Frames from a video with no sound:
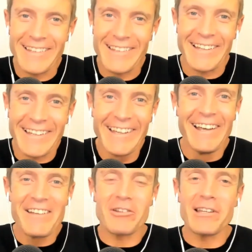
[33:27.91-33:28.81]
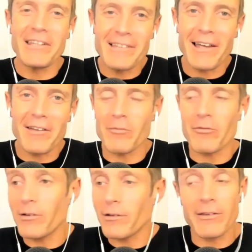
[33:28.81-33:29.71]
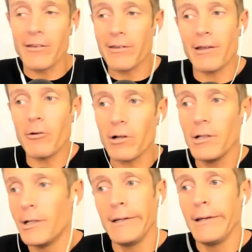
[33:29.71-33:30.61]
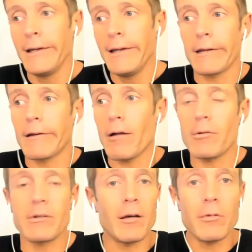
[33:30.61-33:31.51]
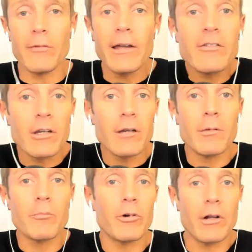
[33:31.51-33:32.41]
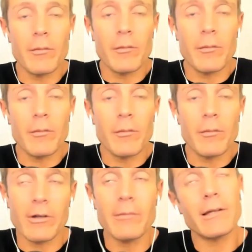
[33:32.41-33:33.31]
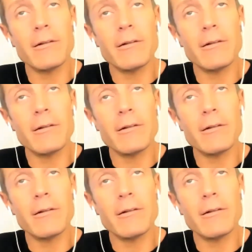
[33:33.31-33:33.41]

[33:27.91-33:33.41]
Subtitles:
It's really easy. I have some friends that say, well, I grab a tub of ice cream and put on my favorite Netflix show.